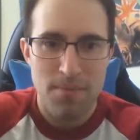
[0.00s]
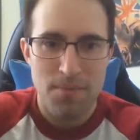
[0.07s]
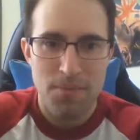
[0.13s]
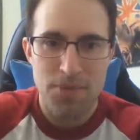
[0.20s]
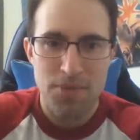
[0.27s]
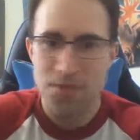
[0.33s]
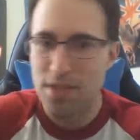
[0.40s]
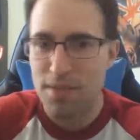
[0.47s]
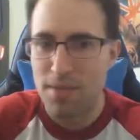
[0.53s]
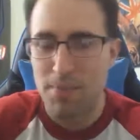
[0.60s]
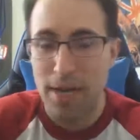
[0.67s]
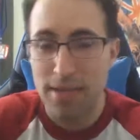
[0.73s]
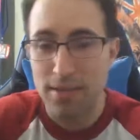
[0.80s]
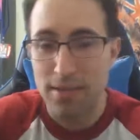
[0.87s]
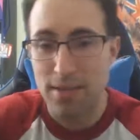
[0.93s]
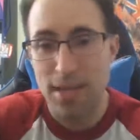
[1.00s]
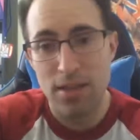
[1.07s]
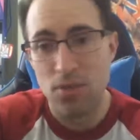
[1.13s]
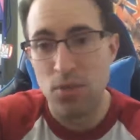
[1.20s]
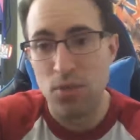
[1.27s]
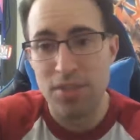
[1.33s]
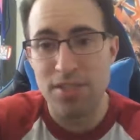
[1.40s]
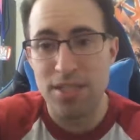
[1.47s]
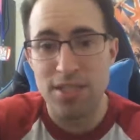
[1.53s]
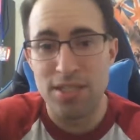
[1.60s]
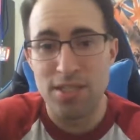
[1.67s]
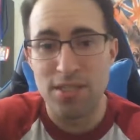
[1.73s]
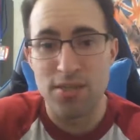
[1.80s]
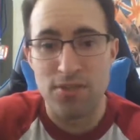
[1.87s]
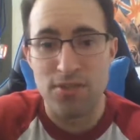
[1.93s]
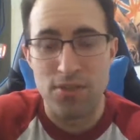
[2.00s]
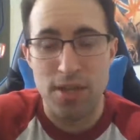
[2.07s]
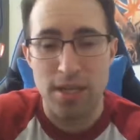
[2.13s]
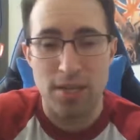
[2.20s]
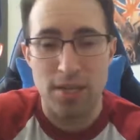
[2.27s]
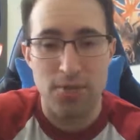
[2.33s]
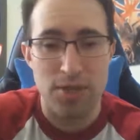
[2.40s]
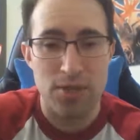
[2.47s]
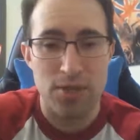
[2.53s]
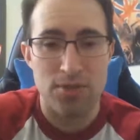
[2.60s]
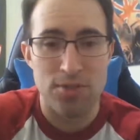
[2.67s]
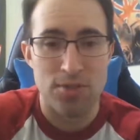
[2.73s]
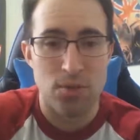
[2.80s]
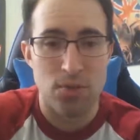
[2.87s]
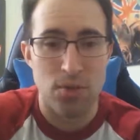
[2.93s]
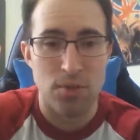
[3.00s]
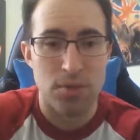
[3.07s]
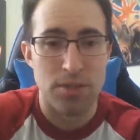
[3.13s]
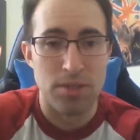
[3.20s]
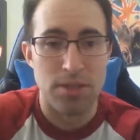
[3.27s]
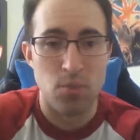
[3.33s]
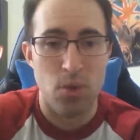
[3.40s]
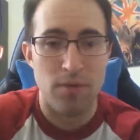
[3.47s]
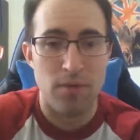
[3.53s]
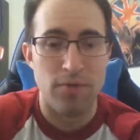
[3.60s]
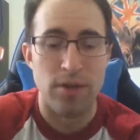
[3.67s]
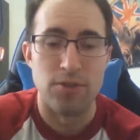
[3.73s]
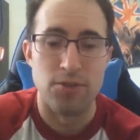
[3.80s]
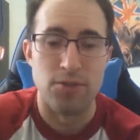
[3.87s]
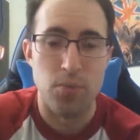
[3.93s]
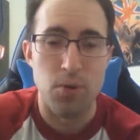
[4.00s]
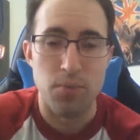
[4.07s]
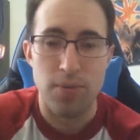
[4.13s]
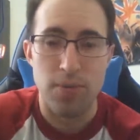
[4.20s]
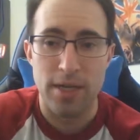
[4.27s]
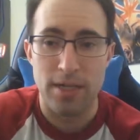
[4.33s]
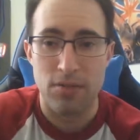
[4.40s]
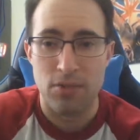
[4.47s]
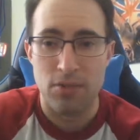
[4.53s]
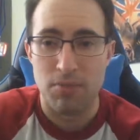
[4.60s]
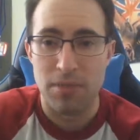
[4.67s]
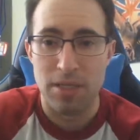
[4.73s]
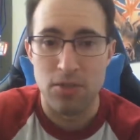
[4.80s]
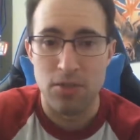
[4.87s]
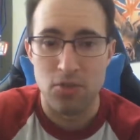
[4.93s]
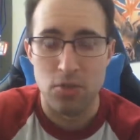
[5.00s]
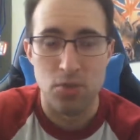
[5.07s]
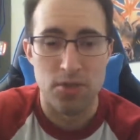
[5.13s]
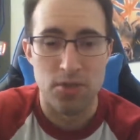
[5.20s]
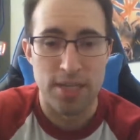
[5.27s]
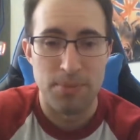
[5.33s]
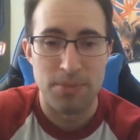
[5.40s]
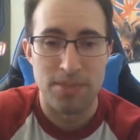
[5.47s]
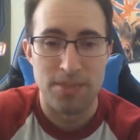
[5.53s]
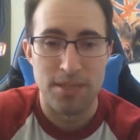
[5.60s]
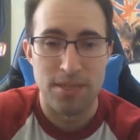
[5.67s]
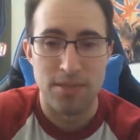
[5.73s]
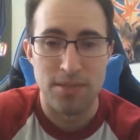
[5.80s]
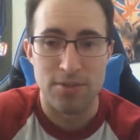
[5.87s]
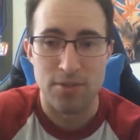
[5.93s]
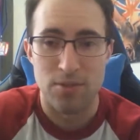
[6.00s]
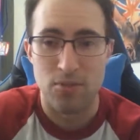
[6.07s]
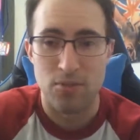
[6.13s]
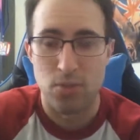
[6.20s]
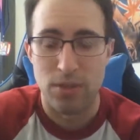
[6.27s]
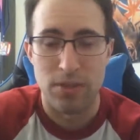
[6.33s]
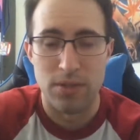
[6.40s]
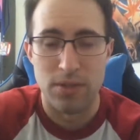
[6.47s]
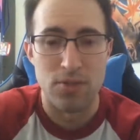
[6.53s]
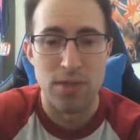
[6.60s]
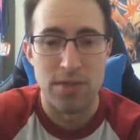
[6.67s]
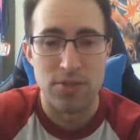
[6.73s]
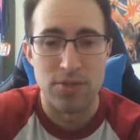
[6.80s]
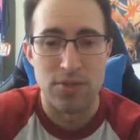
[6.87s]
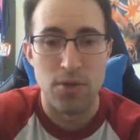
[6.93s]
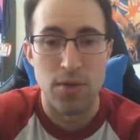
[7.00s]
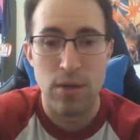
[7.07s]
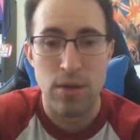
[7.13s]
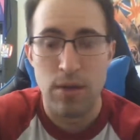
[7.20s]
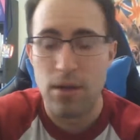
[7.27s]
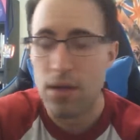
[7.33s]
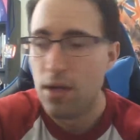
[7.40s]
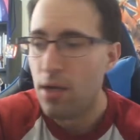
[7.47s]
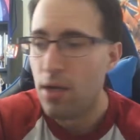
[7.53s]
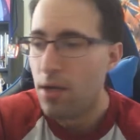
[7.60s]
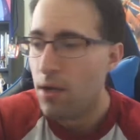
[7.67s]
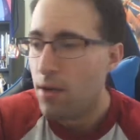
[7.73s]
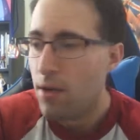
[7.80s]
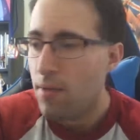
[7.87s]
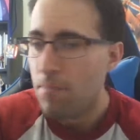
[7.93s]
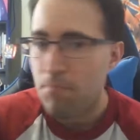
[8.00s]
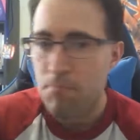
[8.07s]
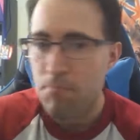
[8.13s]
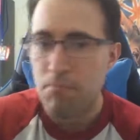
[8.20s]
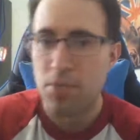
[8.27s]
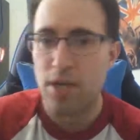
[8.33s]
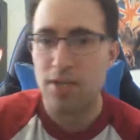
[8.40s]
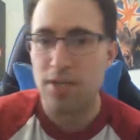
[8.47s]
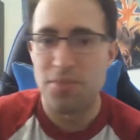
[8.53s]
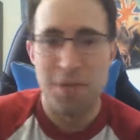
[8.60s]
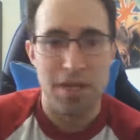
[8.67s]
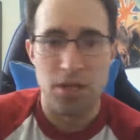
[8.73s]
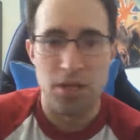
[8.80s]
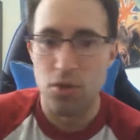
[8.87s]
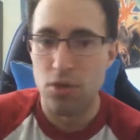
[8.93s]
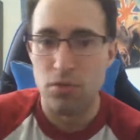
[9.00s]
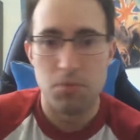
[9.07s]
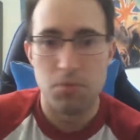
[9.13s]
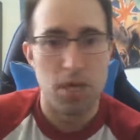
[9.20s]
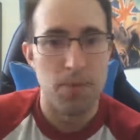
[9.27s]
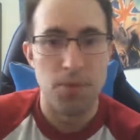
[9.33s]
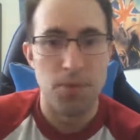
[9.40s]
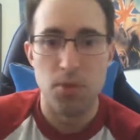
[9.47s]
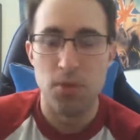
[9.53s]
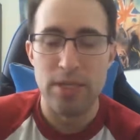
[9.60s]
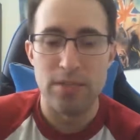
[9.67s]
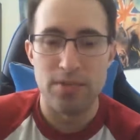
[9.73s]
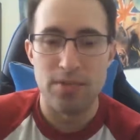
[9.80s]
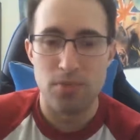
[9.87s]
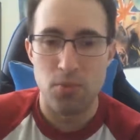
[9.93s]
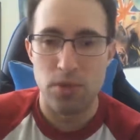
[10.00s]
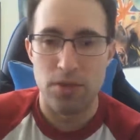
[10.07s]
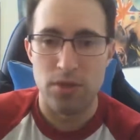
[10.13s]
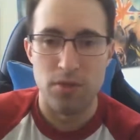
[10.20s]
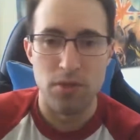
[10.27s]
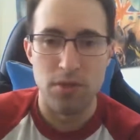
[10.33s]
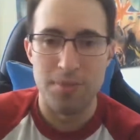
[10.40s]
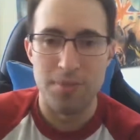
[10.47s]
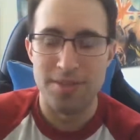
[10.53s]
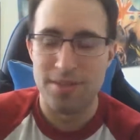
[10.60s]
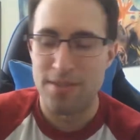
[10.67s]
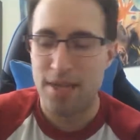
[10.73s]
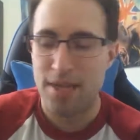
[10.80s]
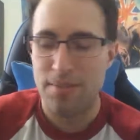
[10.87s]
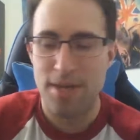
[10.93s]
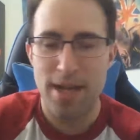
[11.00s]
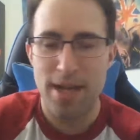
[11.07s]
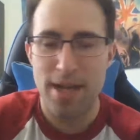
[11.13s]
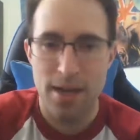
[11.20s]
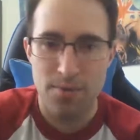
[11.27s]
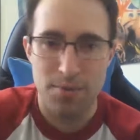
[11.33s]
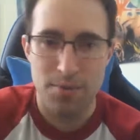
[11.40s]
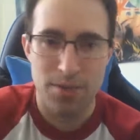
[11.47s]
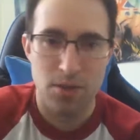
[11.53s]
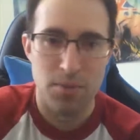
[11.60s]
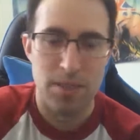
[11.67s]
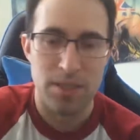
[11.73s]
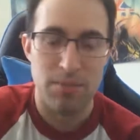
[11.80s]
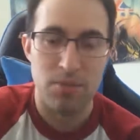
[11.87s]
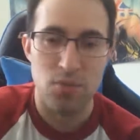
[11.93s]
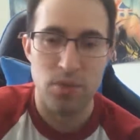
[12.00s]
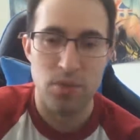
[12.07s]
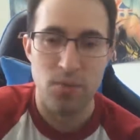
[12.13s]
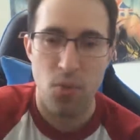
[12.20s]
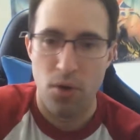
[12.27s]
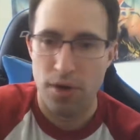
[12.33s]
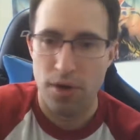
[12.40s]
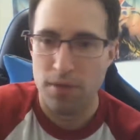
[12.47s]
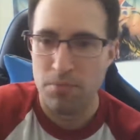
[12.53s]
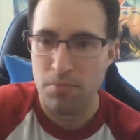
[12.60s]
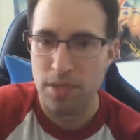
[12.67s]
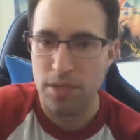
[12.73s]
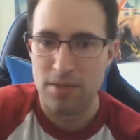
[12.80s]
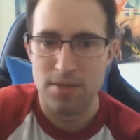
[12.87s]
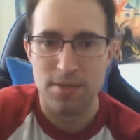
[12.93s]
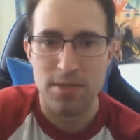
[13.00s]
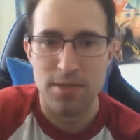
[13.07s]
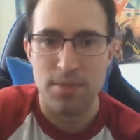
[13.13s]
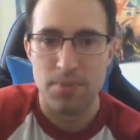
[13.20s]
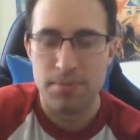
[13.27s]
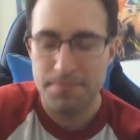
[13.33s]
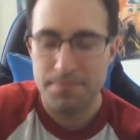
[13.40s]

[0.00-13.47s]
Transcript: So that and the reason that I did it is so that I could finish the story really in one fell swoop. And it took me 2 separate sittings and within 2 days to do it. But I spent a good couple of weeks with the little bits of time that I have, in between work and sleep,